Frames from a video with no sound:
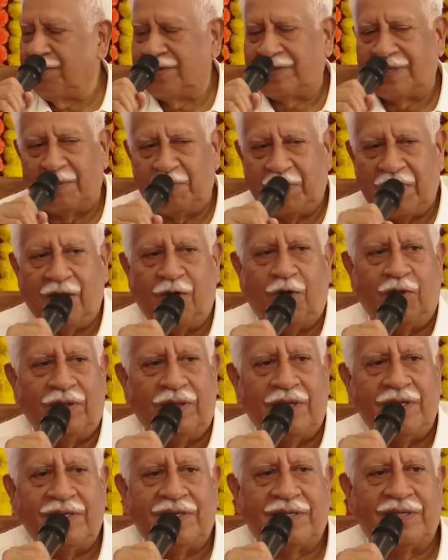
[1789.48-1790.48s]
something on
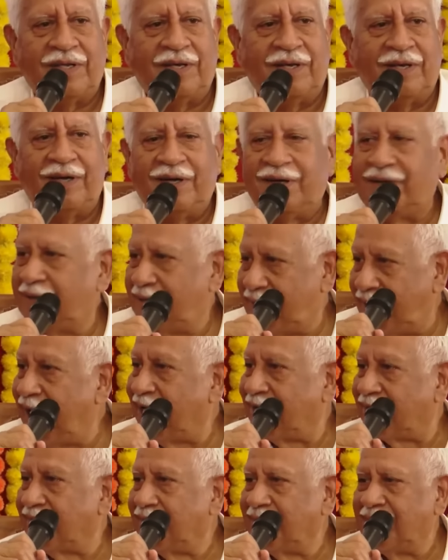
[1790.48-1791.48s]
this
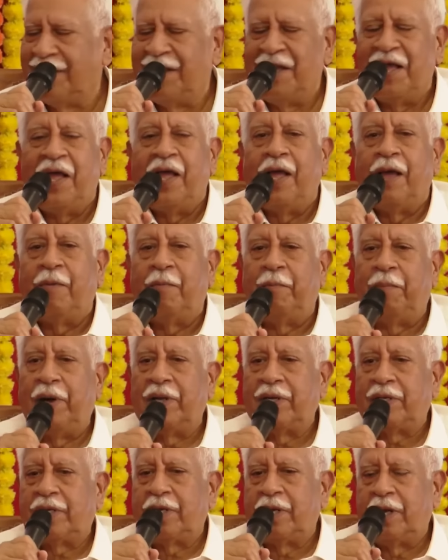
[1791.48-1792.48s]
later. Okay. Yeah,
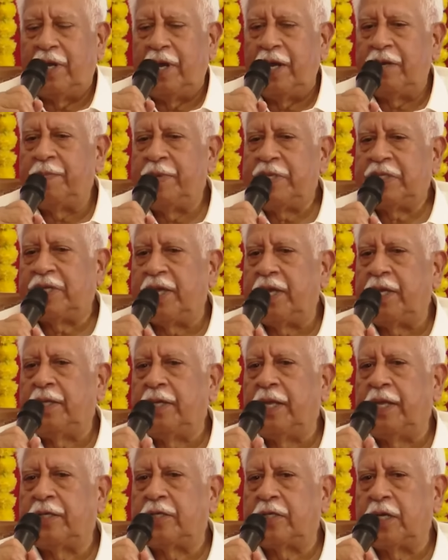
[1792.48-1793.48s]
but let me say
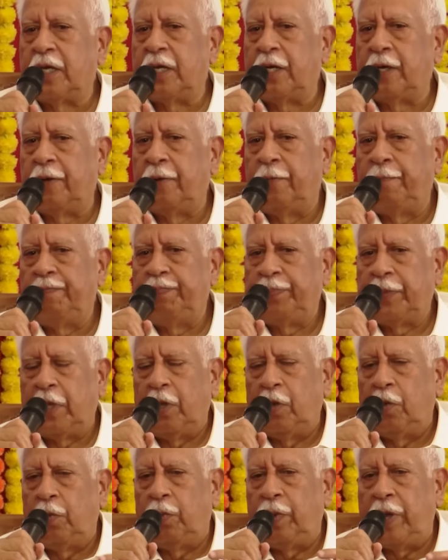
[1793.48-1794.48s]
that... Yeah.
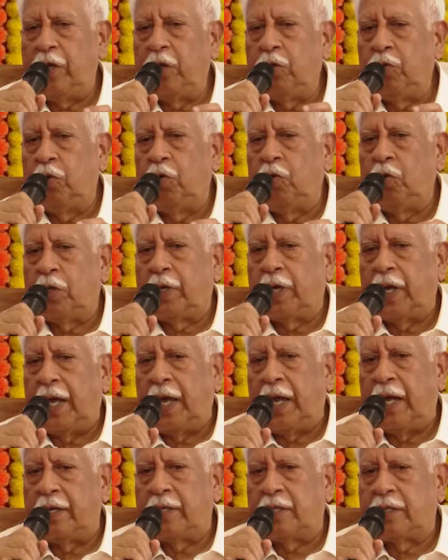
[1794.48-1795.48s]
When you look
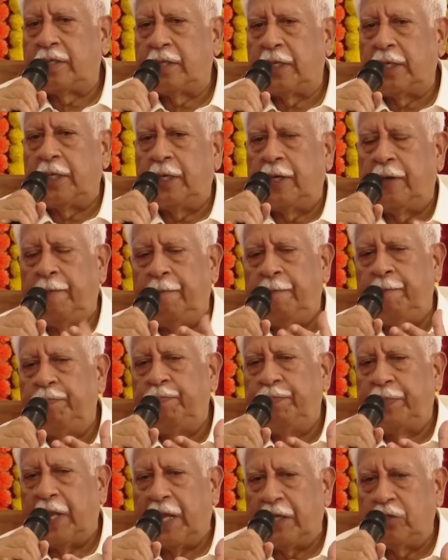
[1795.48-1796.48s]
at,
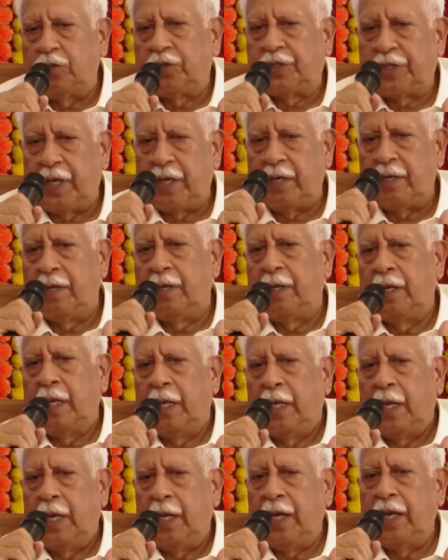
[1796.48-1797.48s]
as you said,
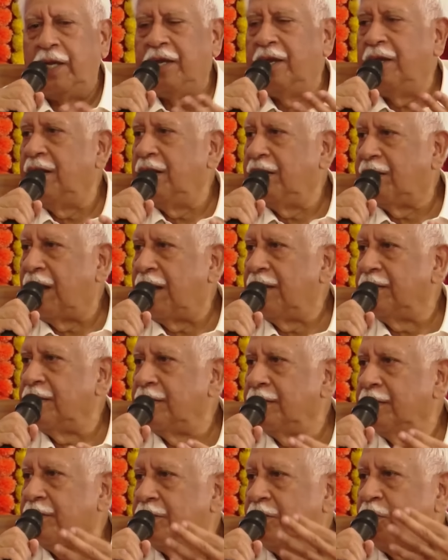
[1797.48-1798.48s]
Indian
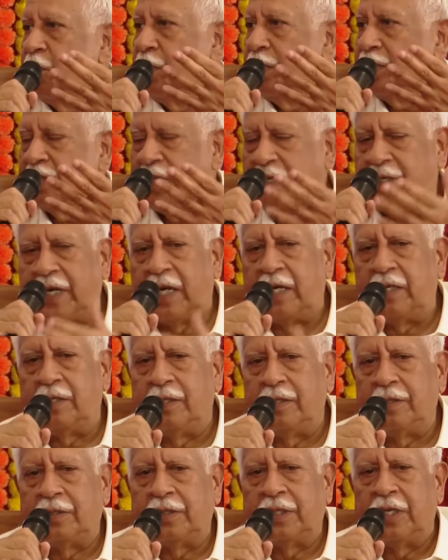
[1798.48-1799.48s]
intelligence, US
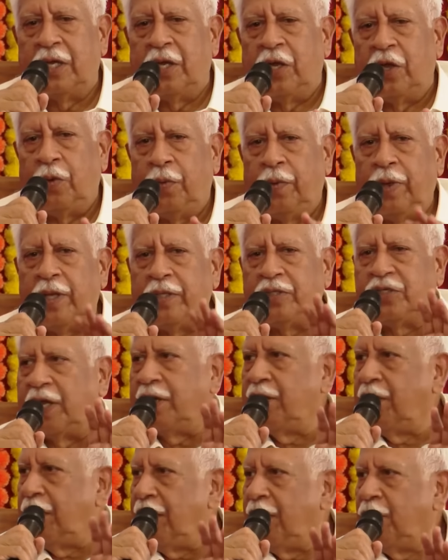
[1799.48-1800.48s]
intelligence, we are
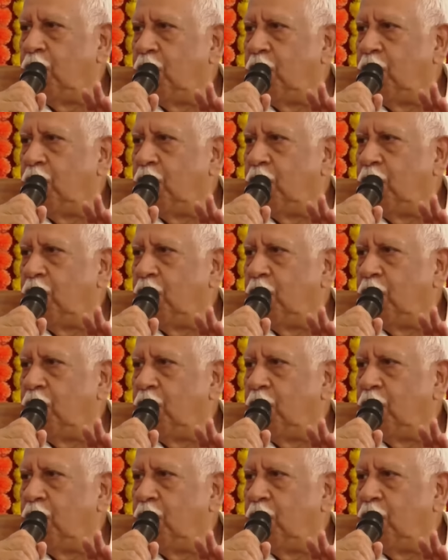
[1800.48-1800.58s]
generally